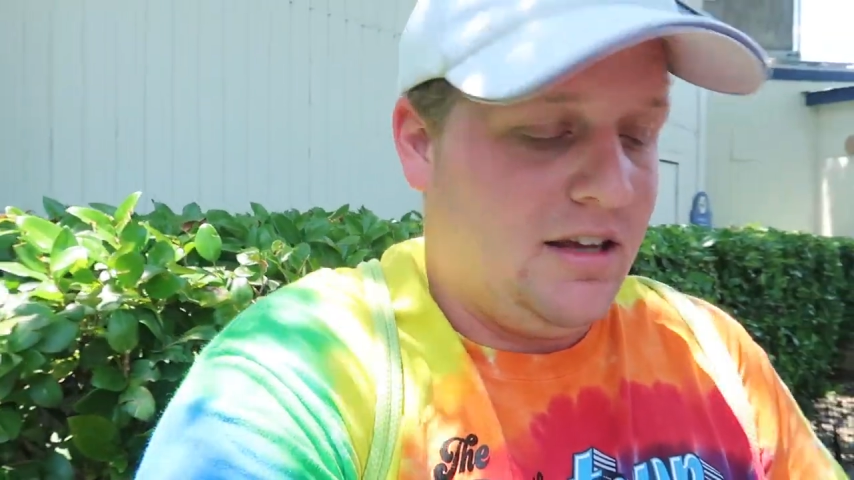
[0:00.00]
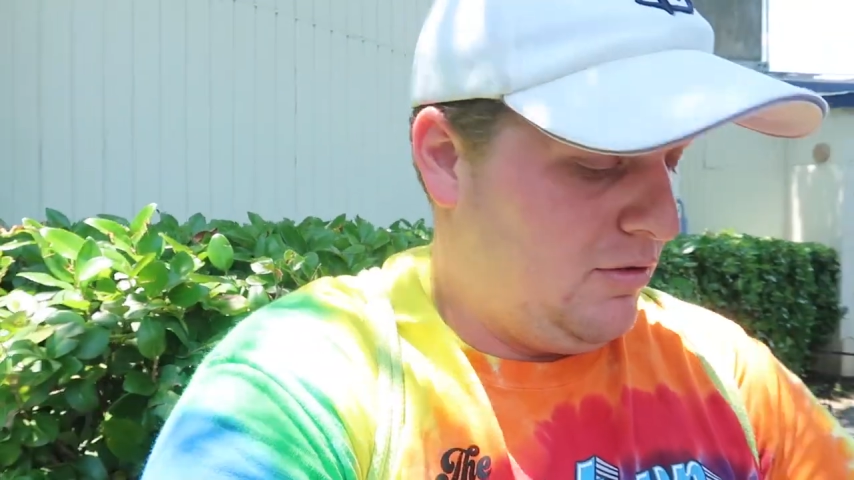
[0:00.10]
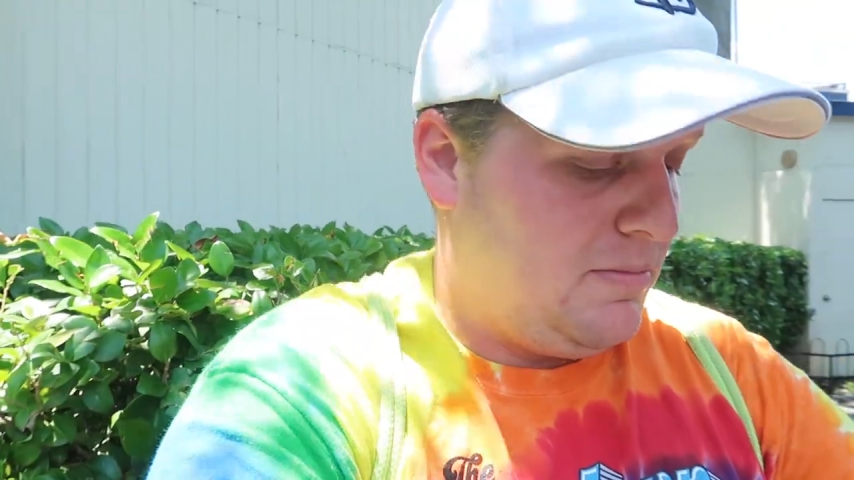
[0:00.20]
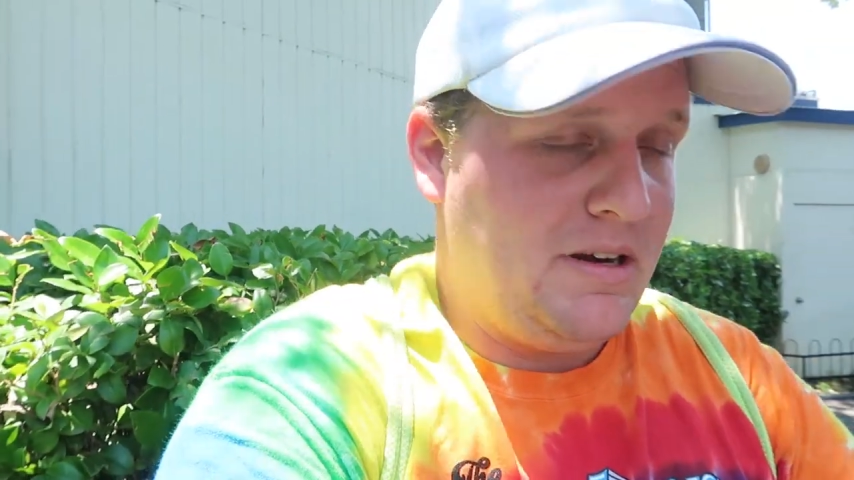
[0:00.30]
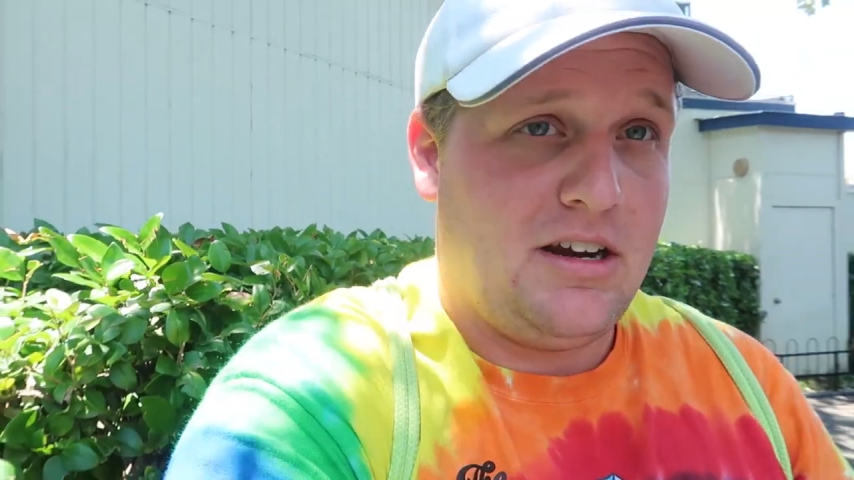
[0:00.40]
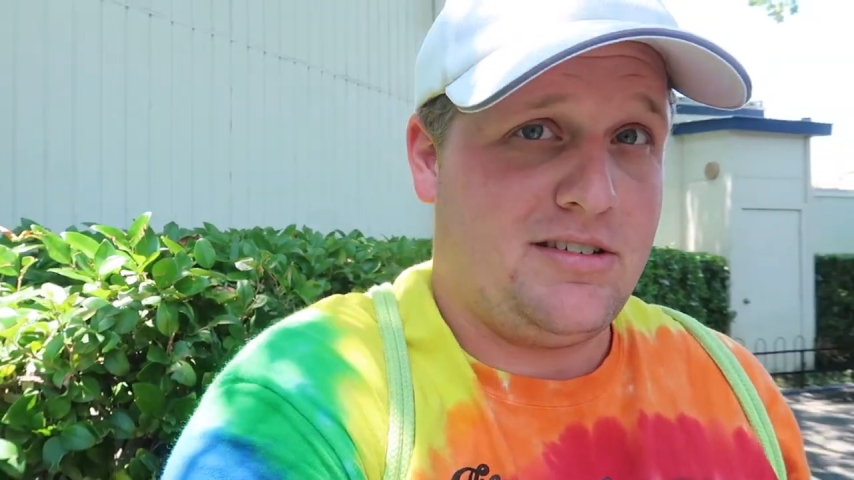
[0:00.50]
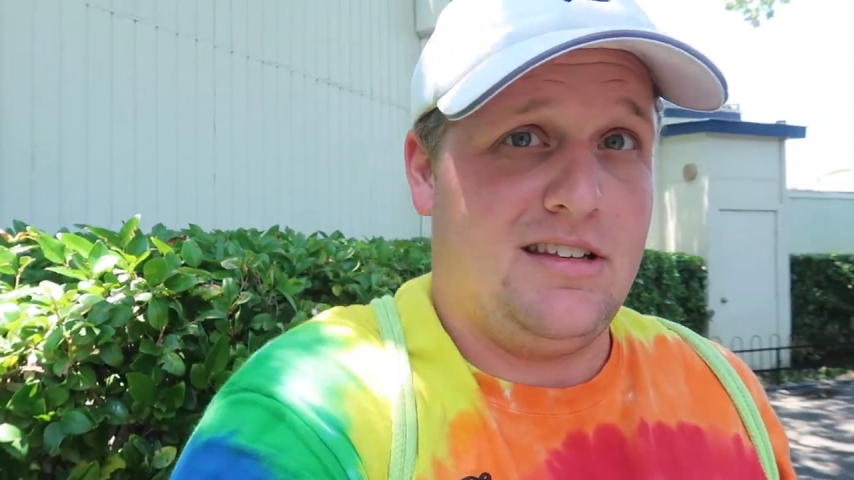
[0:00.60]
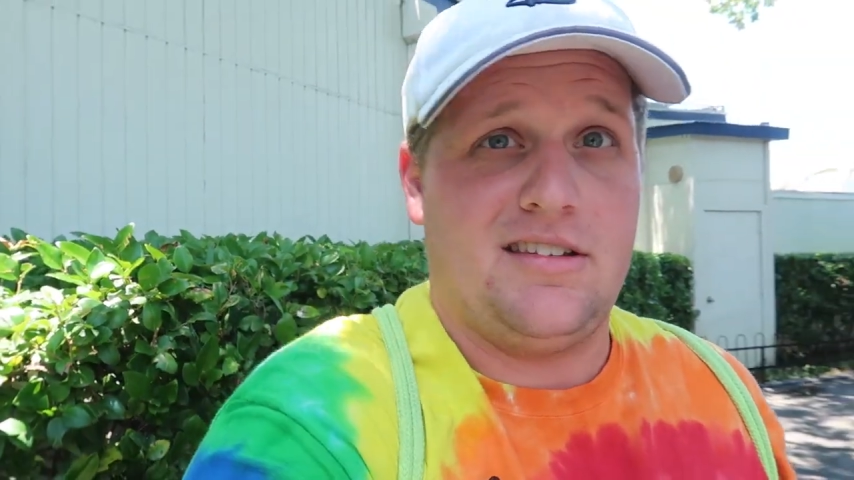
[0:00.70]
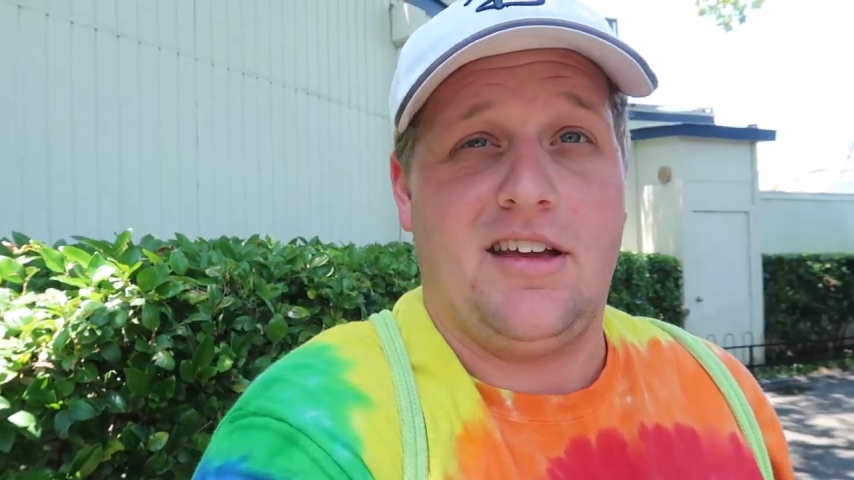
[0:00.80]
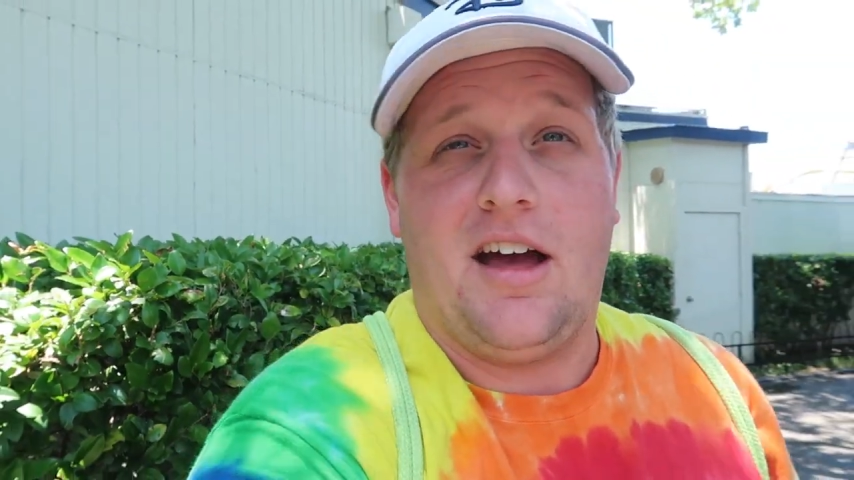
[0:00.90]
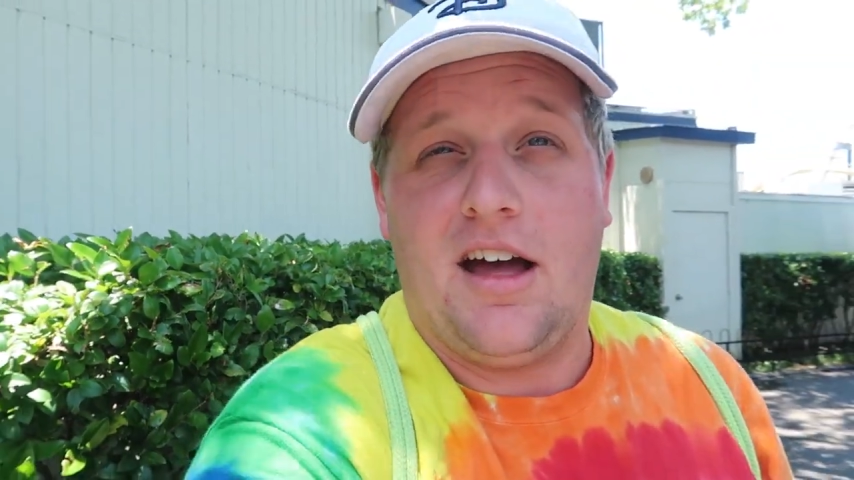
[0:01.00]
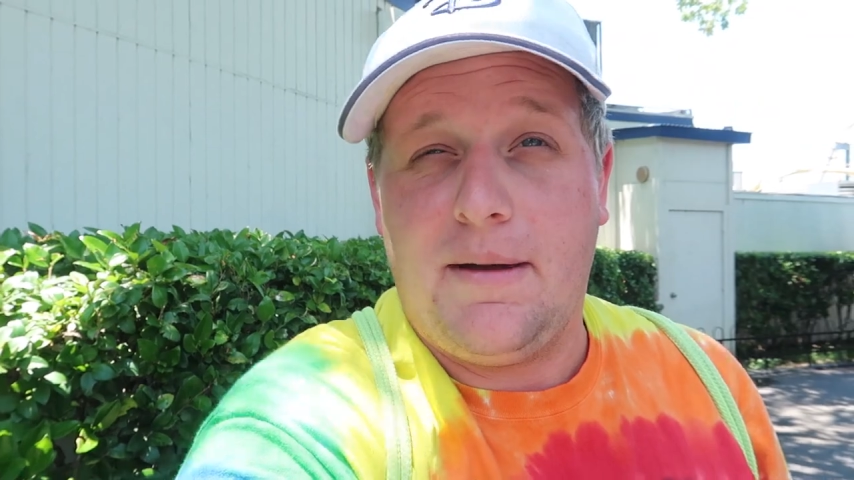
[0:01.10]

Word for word: I'll tell you, we've been here since uh,